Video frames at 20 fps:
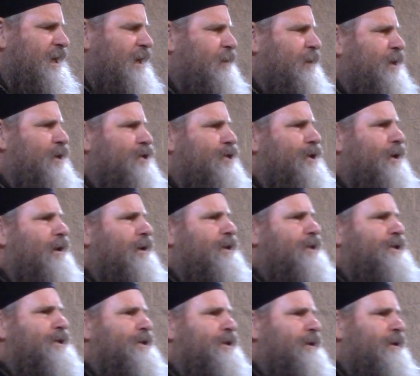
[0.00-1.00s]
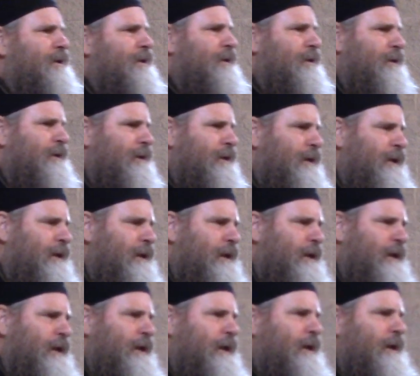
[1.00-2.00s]
him in church,
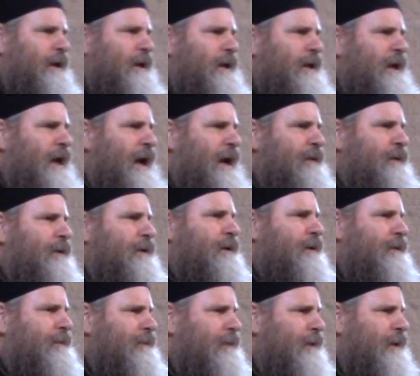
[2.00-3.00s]
gathered,